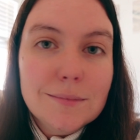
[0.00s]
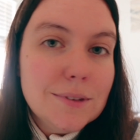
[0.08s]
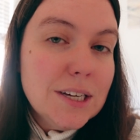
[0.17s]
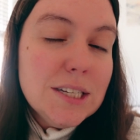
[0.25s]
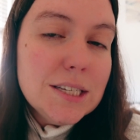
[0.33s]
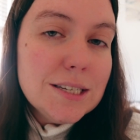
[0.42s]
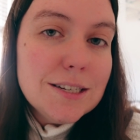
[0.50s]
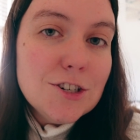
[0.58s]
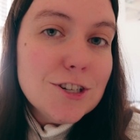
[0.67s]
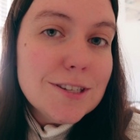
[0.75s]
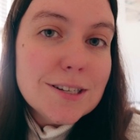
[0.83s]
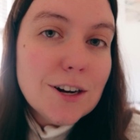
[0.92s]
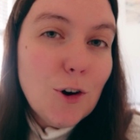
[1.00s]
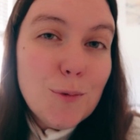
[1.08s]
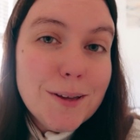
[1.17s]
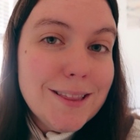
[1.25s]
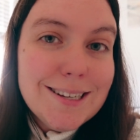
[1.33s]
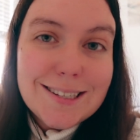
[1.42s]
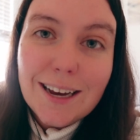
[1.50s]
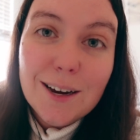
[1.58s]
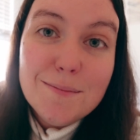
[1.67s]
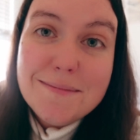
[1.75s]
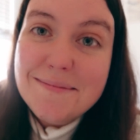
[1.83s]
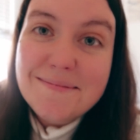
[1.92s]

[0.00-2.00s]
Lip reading: let's just open these up